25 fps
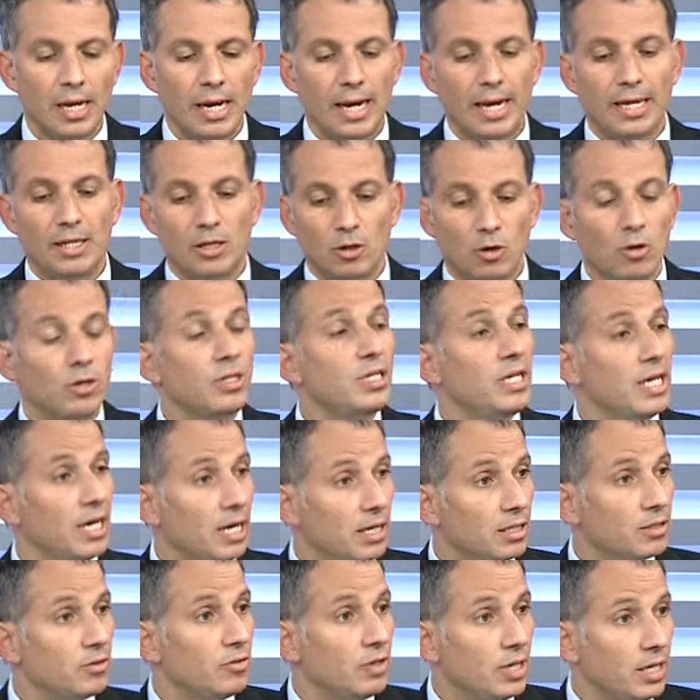And on the
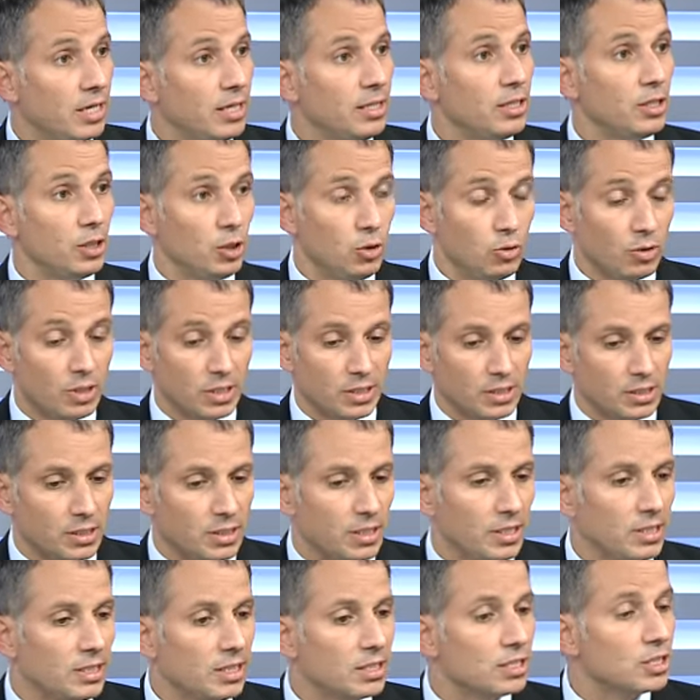other hand, you can
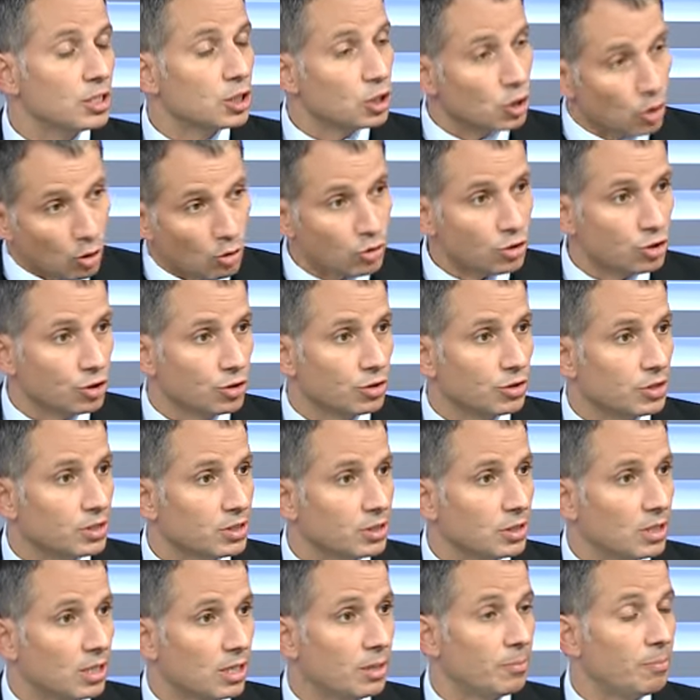see that
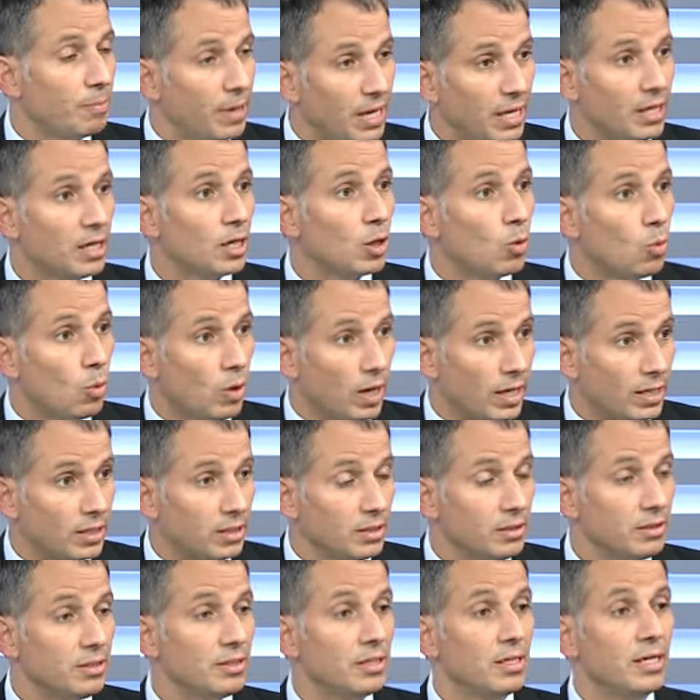soldiers are being
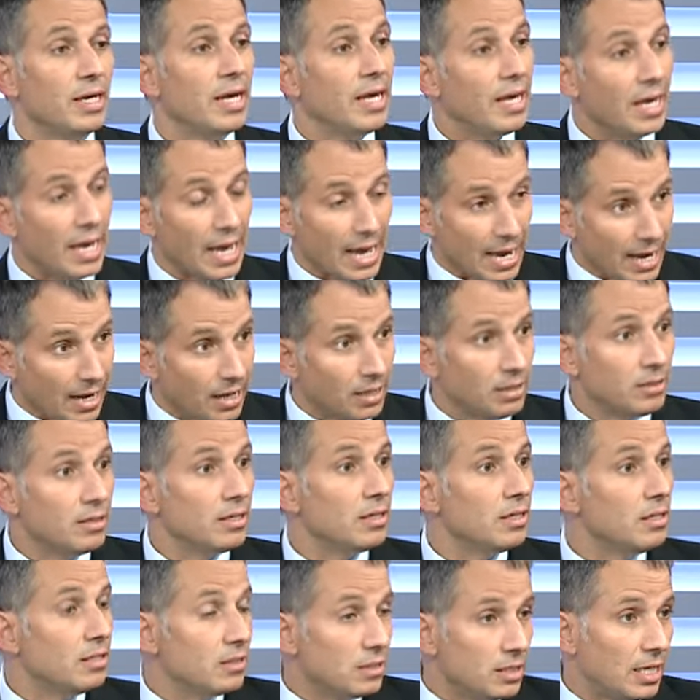inquired and
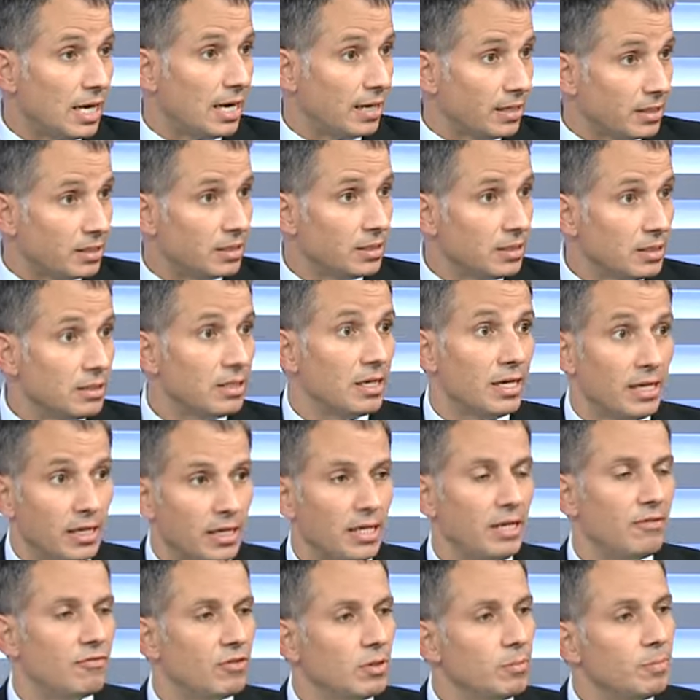indicted and
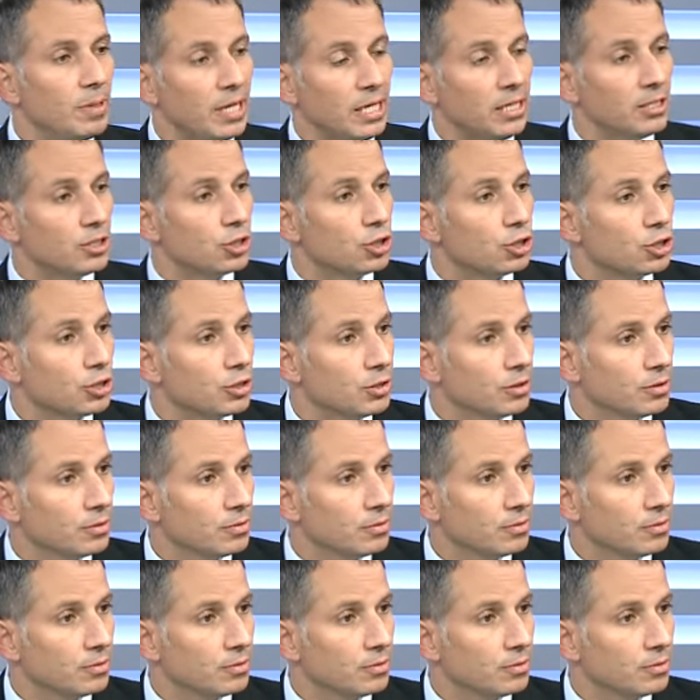even punished.